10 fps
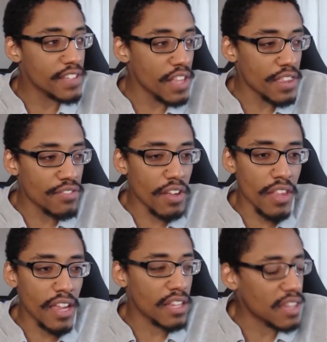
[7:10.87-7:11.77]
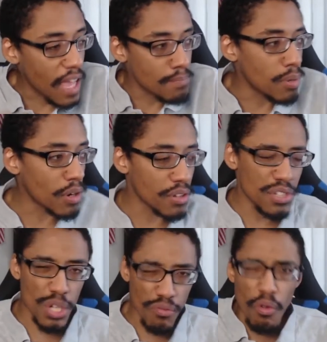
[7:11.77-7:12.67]
felt like that part of the
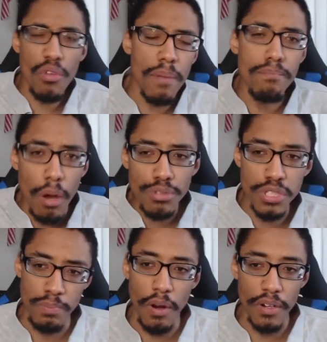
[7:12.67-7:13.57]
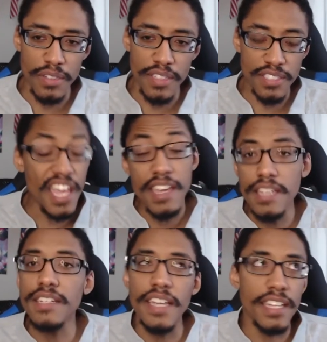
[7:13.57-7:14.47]
show, for the most part,
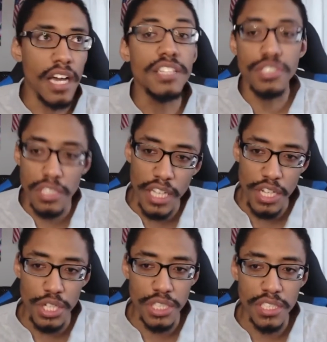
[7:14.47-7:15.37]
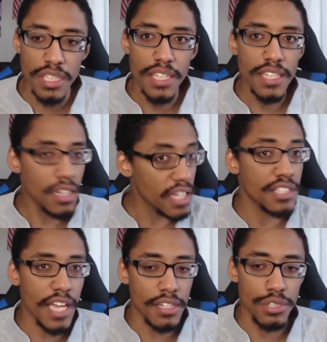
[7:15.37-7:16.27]
taken in isolation,
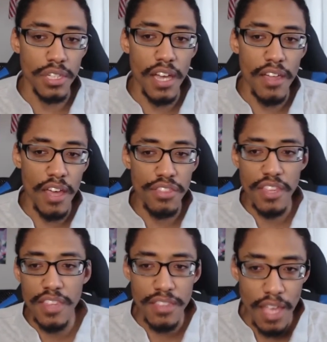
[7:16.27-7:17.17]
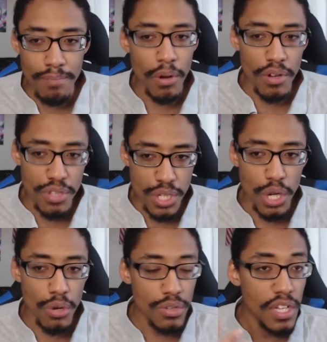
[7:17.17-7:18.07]
clicked, actually. I think that part of the
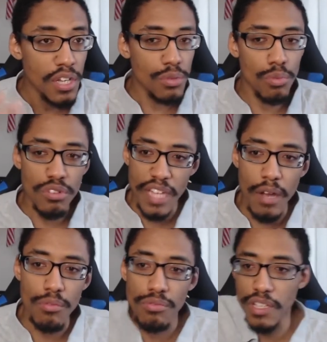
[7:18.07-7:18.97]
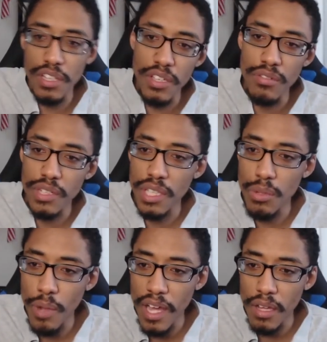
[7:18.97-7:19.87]
show worked out really, really
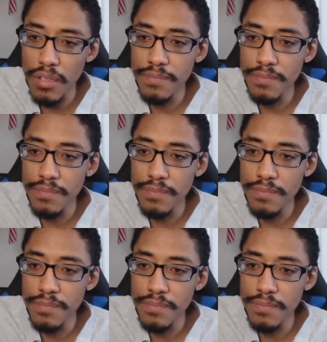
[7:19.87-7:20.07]
well.